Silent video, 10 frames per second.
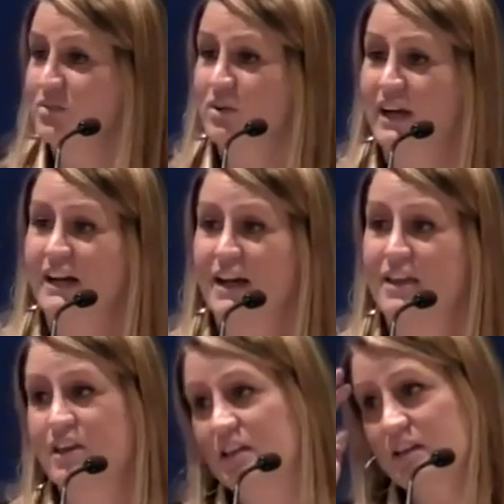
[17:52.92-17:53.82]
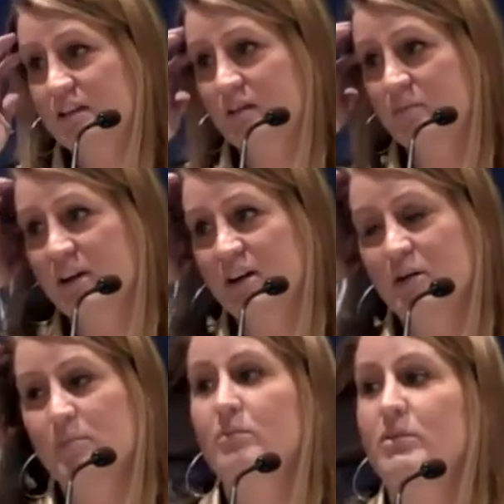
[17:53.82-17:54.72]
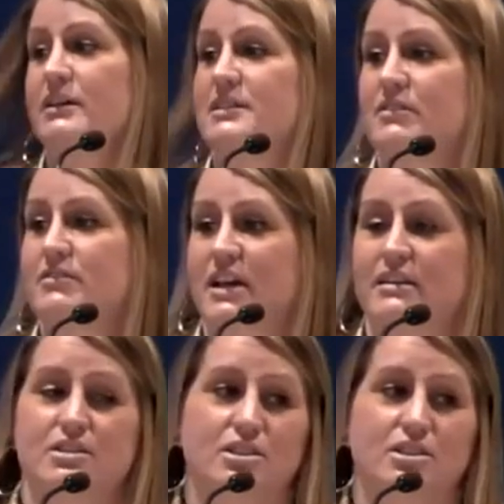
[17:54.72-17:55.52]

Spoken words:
right? I think that American publics have tended